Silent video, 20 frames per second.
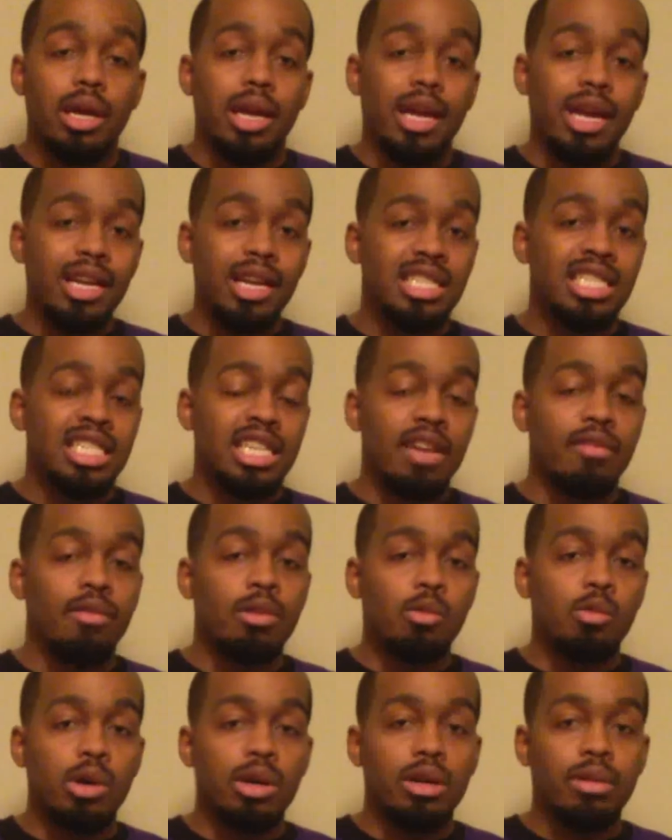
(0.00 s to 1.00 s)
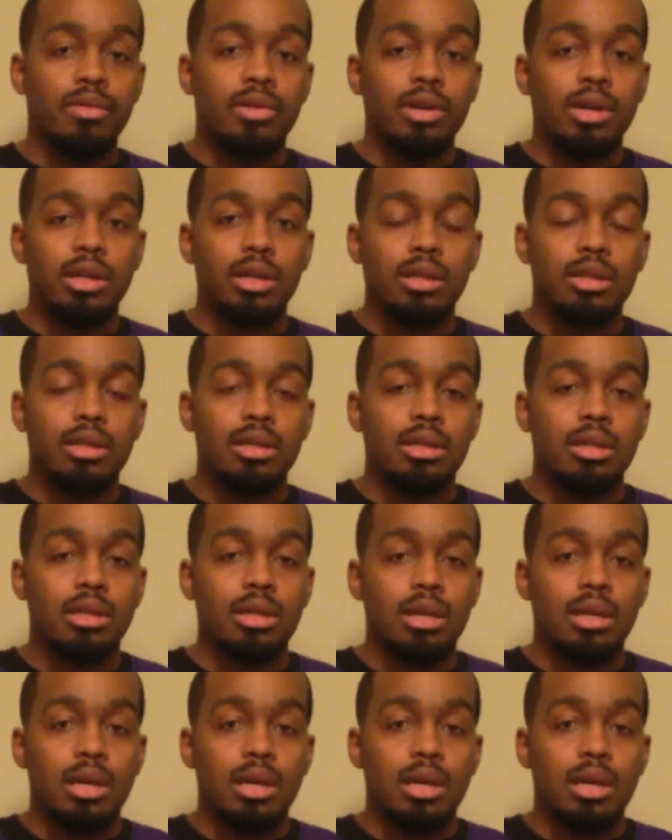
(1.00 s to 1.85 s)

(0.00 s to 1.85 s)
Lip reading: Each and every one of us